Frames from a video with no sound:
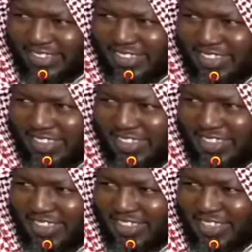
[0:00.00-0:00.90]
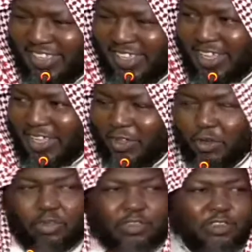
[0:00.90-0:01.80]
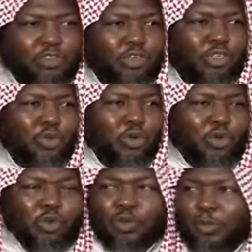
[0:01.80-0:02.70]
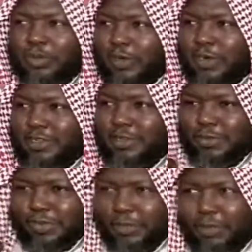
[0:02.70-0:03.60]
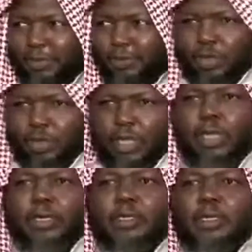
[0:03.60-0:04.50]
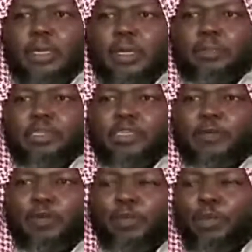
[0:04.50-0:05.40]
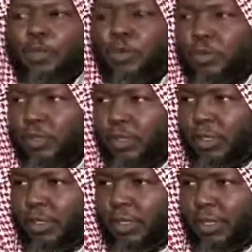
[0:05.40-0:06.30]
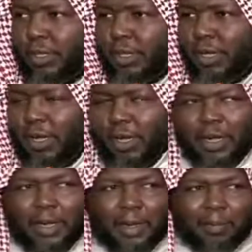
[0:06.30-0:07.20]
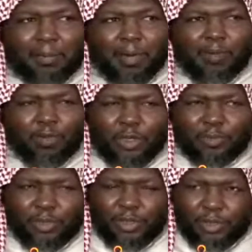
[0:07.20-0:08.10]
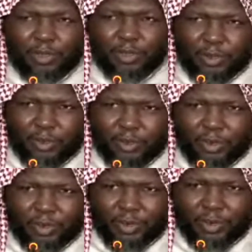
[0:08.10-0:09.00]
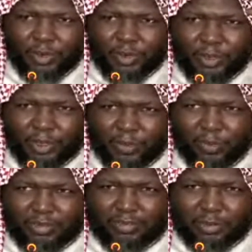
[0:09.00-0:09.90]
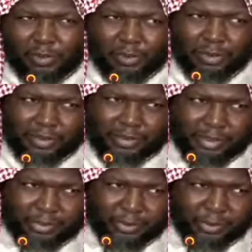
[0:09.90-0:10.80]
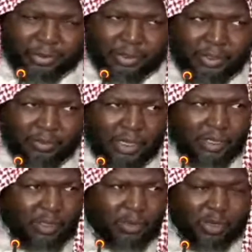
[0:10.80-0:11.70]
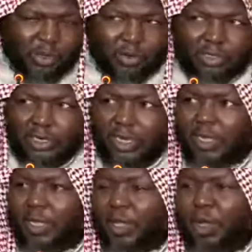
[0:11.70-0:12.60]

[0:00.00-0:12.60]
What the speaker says: You know, say something, you go talk for Masalachi with Ravani for a head, preacher for people. Mom will be, you get Western orientation, you know, you go deny.